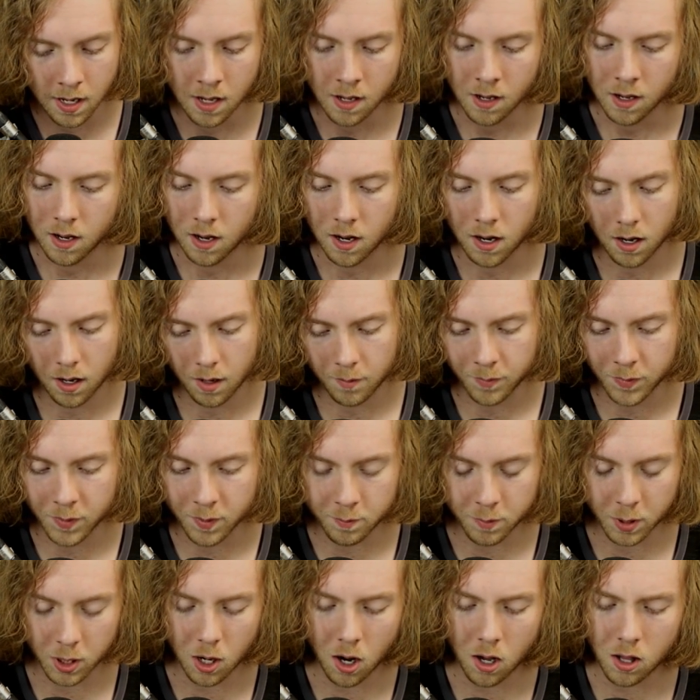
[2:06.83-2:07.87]

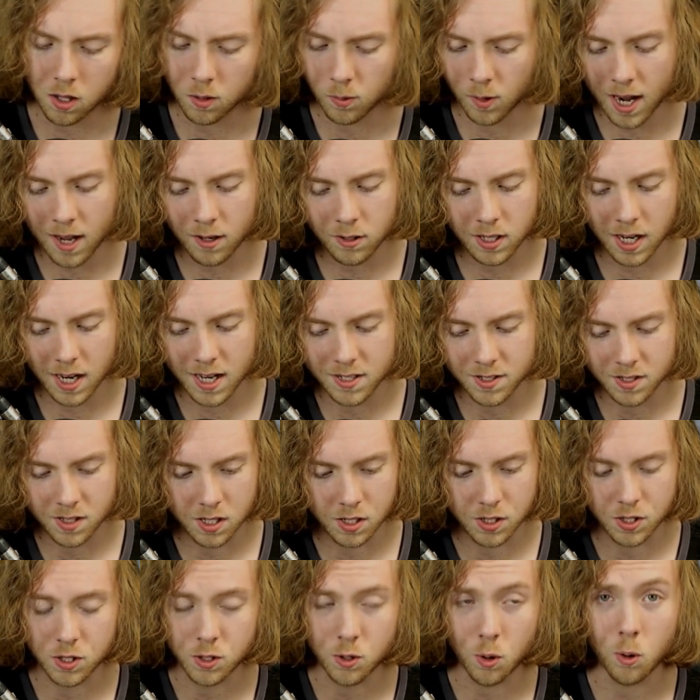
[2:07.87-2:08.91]
But all around, guys, the
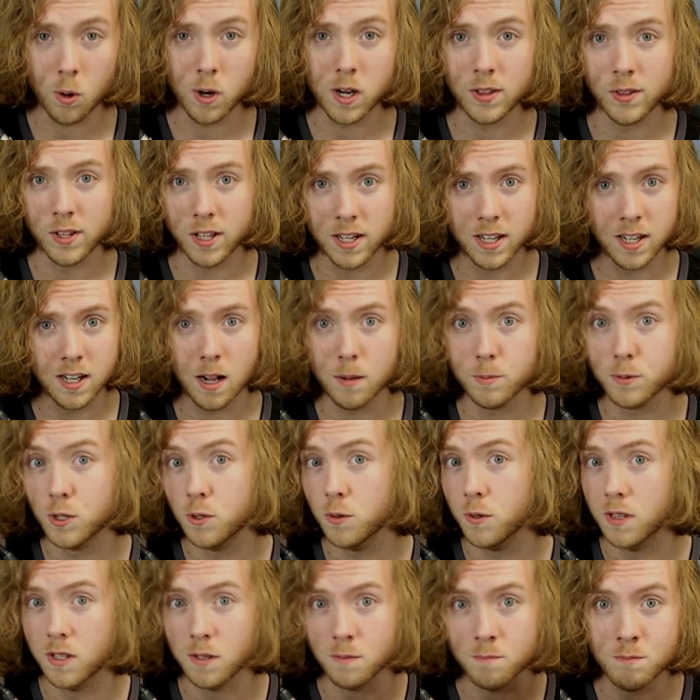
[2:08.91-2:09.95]
story leading up to it,
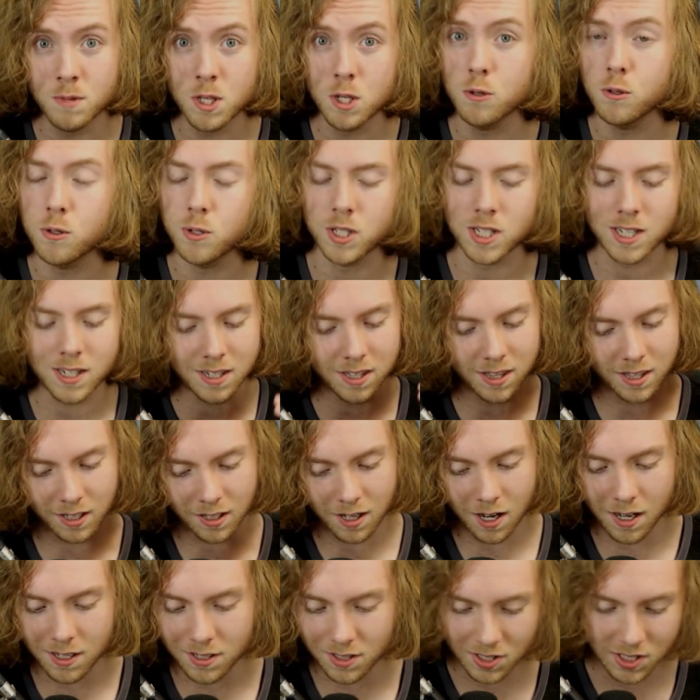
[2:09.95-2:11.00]
the music, the
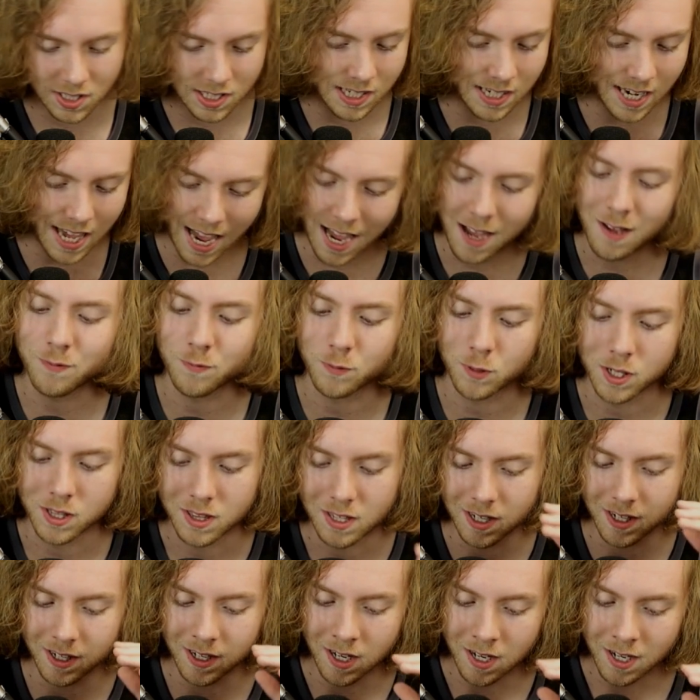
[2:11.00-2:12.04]
cutscene,
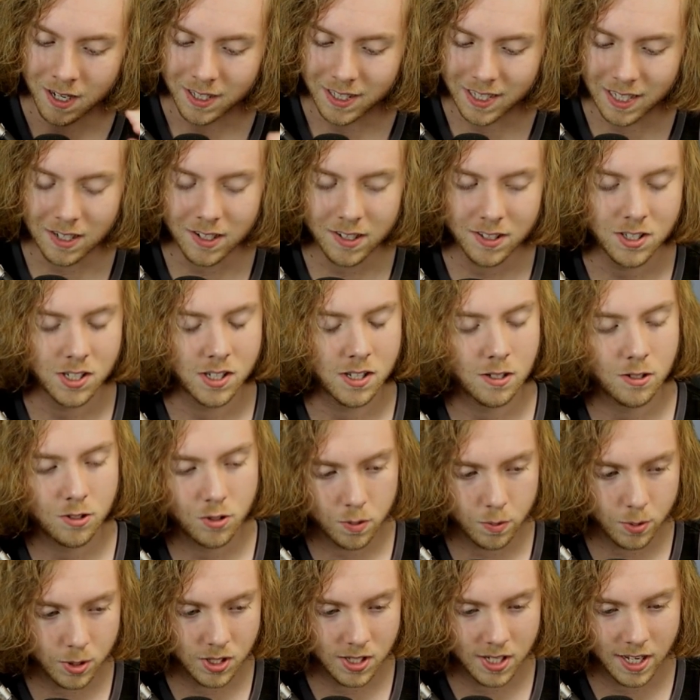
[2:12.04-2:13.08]
everything, getting to the Super
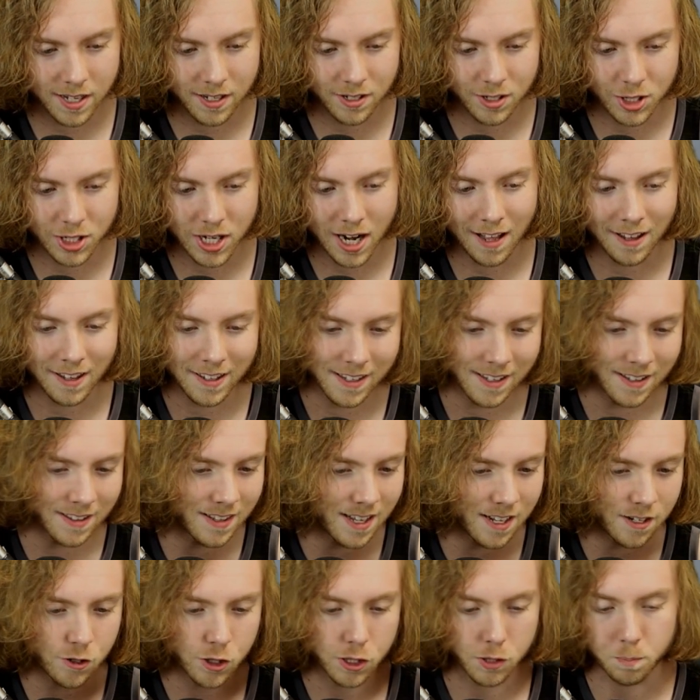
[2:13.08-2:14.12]
Saiyan shallot and then
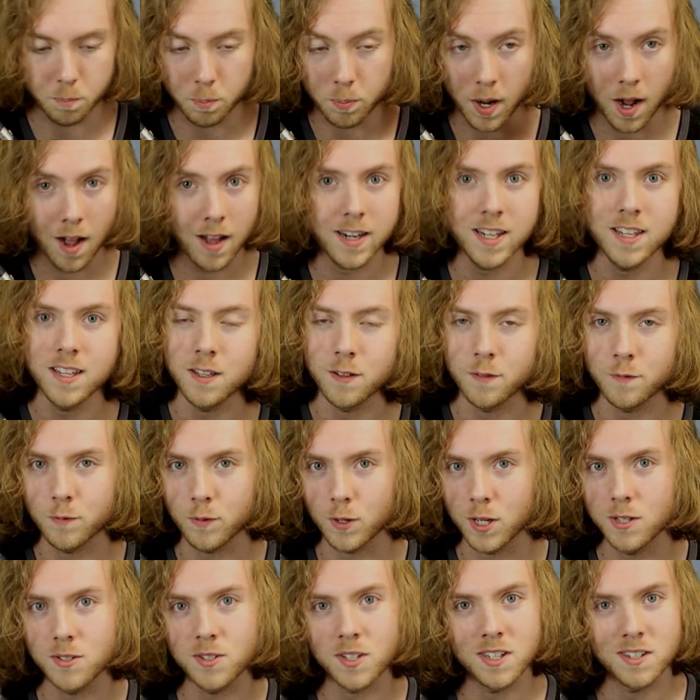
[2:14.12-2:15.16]
just bodying
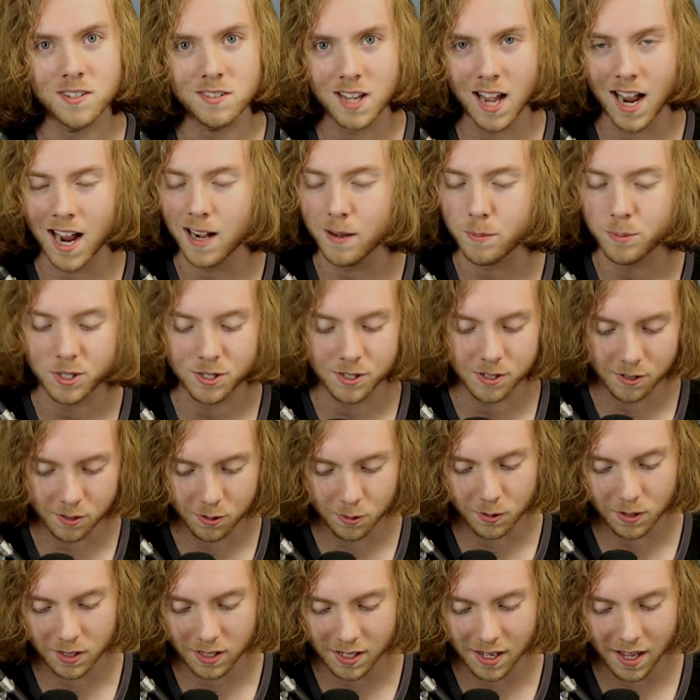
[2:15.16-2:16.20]
Frieza is
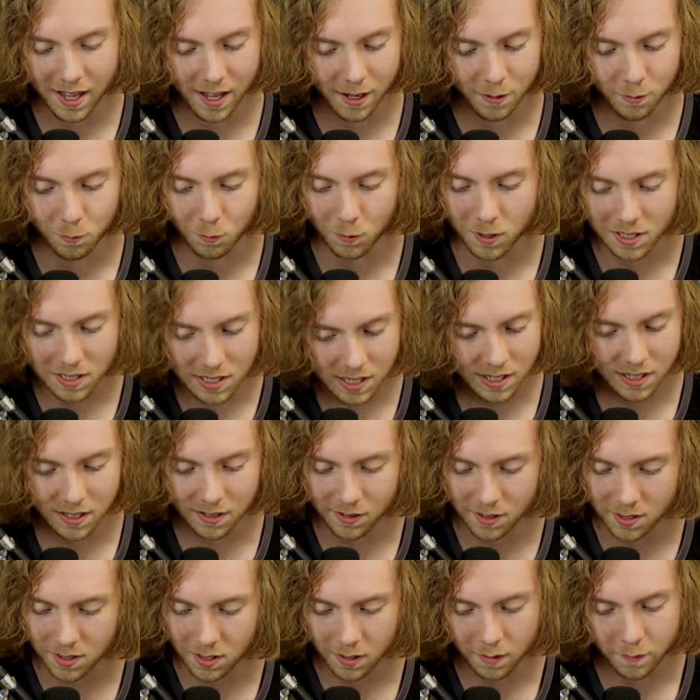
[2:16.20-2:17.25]
absolutely a
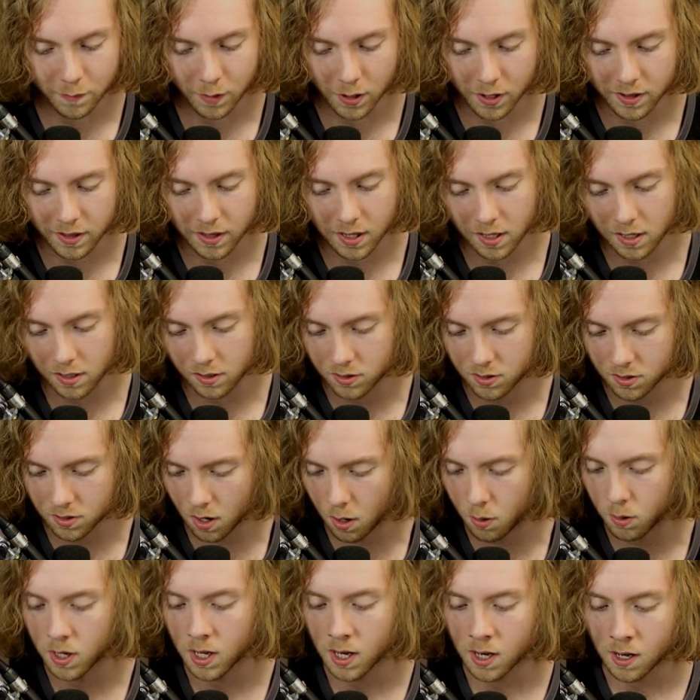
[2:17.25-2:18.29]
ridiculously fun thing. So
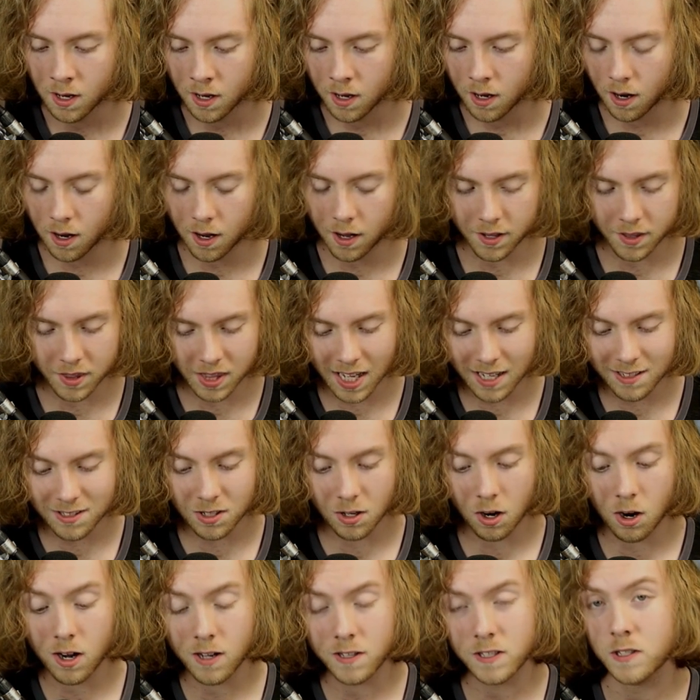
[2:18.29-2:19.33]
that's
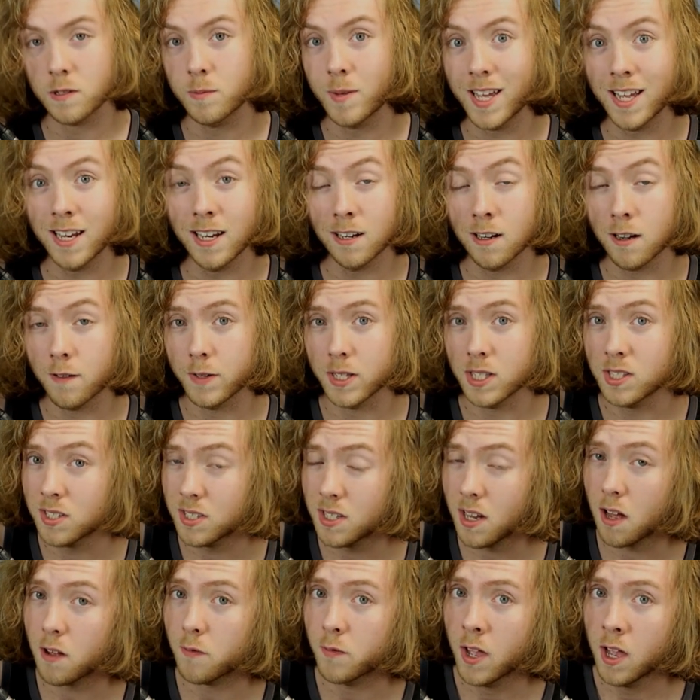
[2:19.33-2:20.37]
awesome in and of
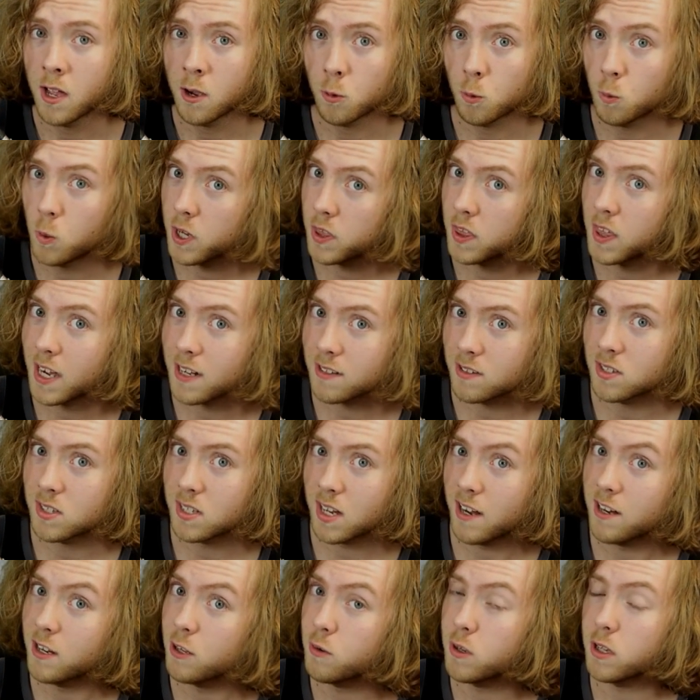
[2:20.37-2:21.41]
itself. With that said,
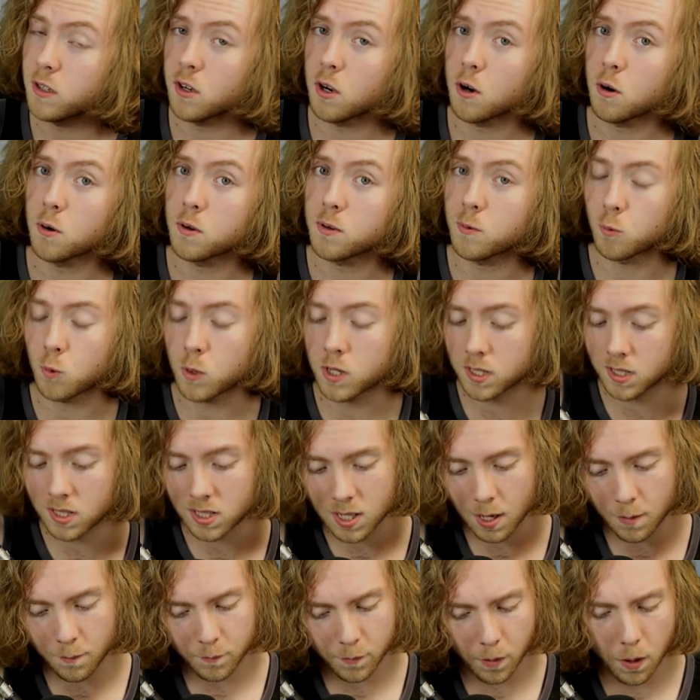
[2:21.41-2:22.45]
you can go one step
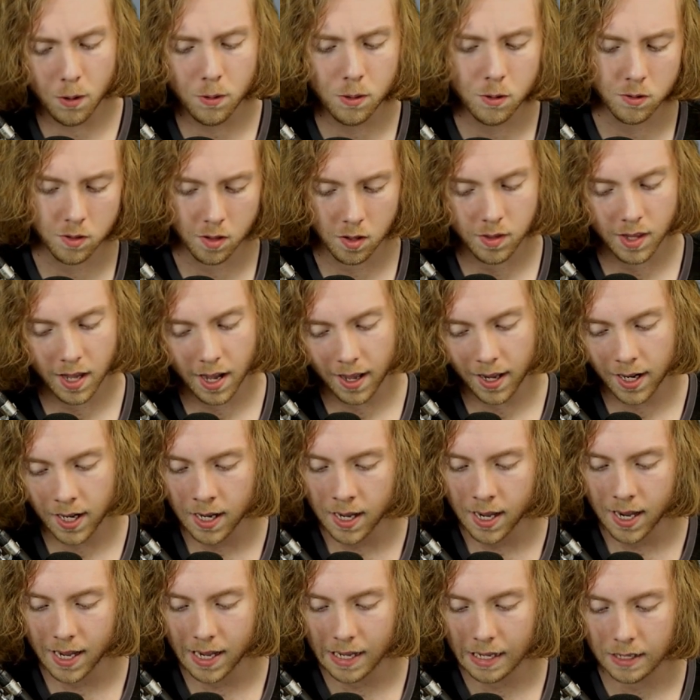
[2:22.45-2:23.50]
farther than that
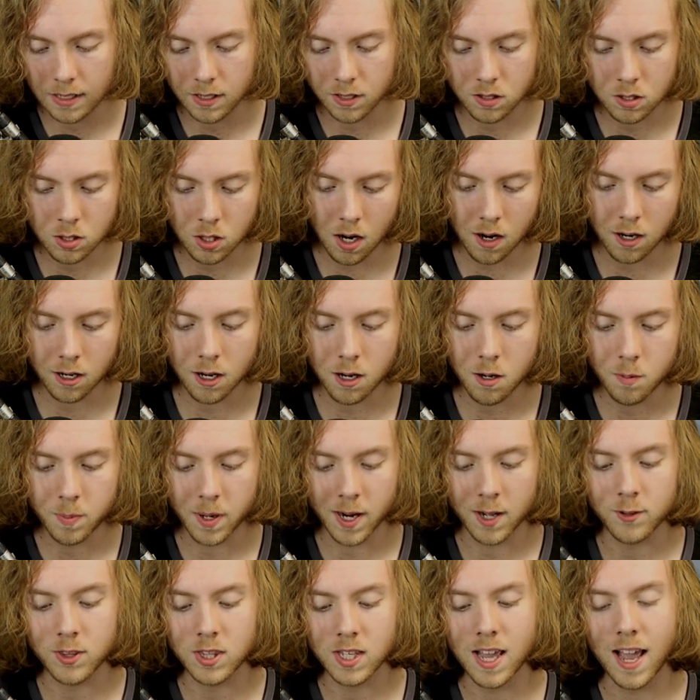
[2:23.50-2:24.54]
and talk
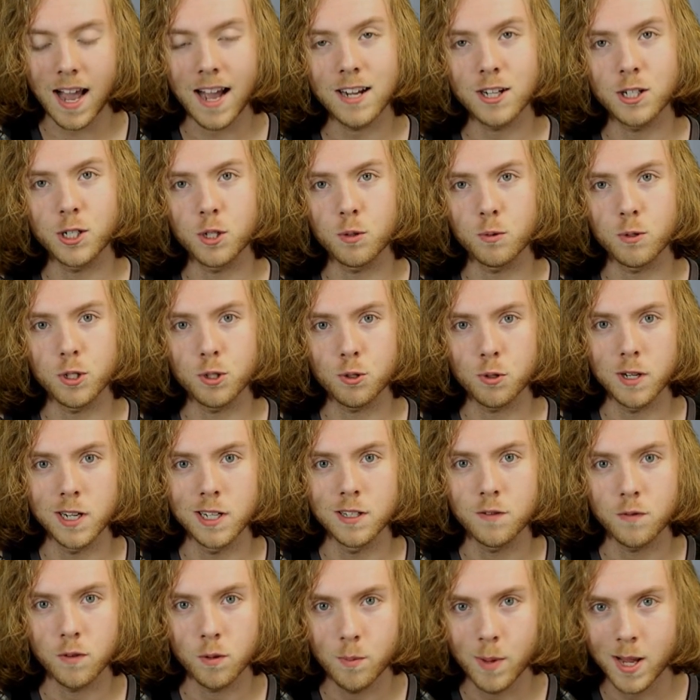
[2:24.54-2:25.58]
about the actual
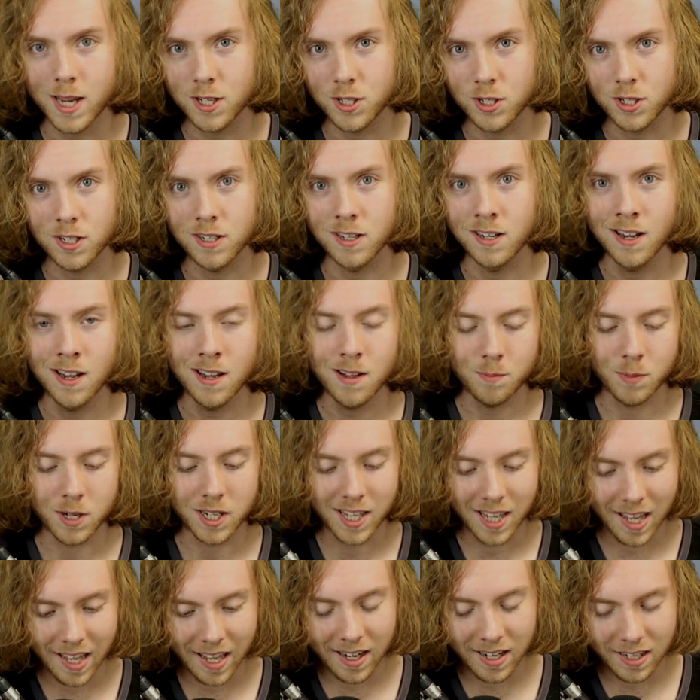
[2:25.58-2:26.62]
transformation
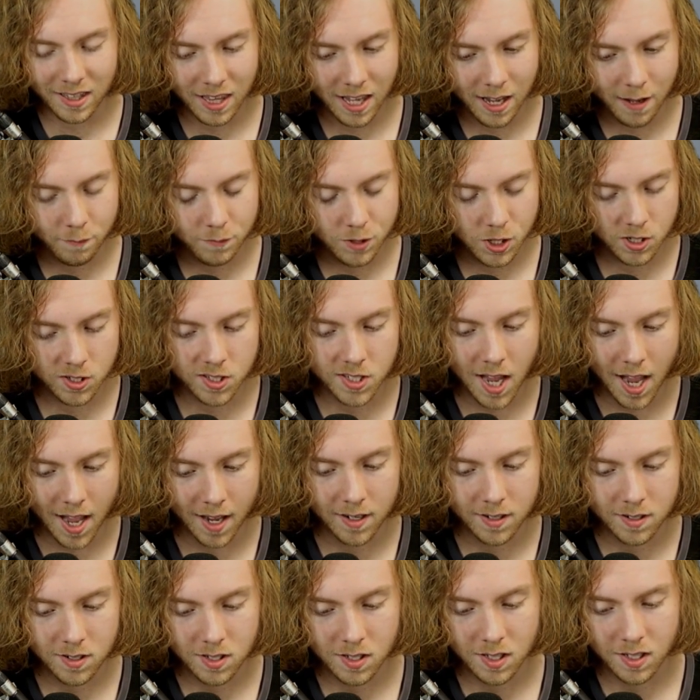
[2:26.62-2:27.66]
mechanic they have just added
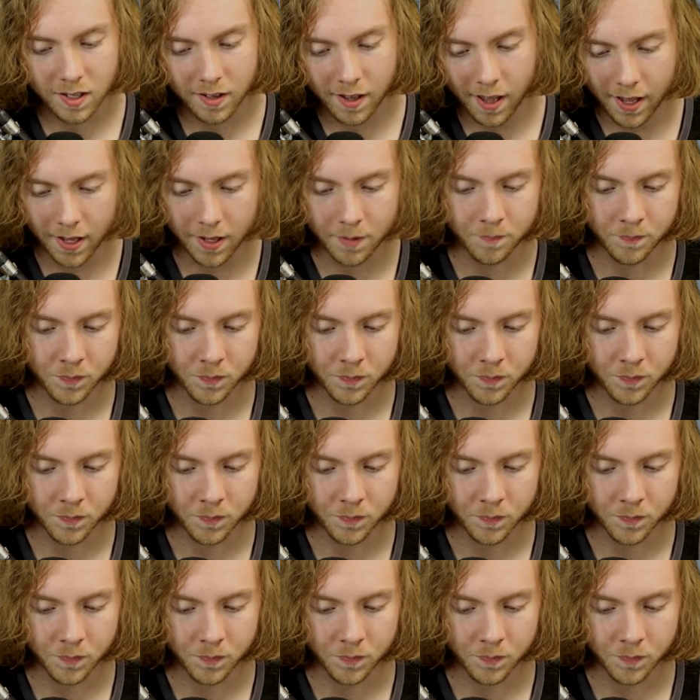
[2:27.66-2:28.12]
to the game.